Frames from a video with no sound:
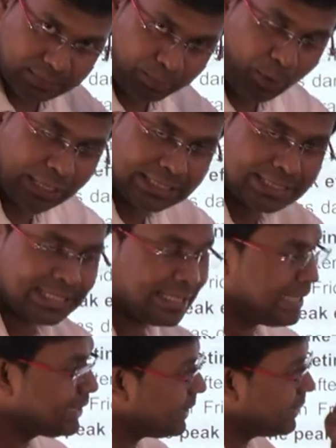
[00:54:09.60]
policy
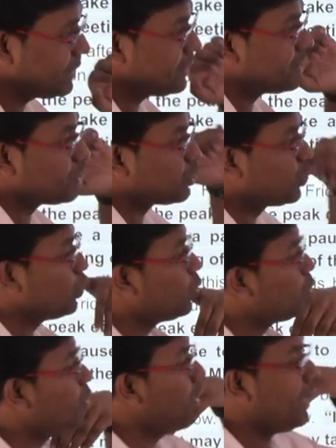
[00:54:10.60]
rate changes
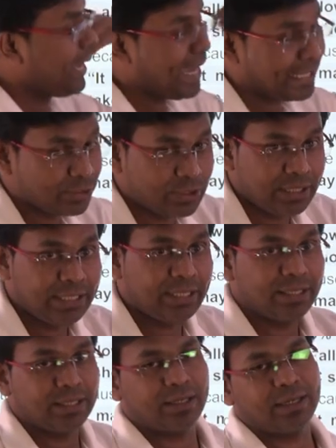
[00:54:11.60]
to
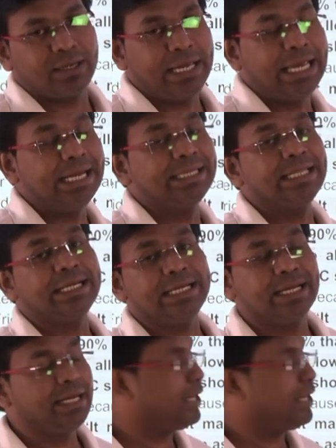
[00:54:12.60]
actually hit the real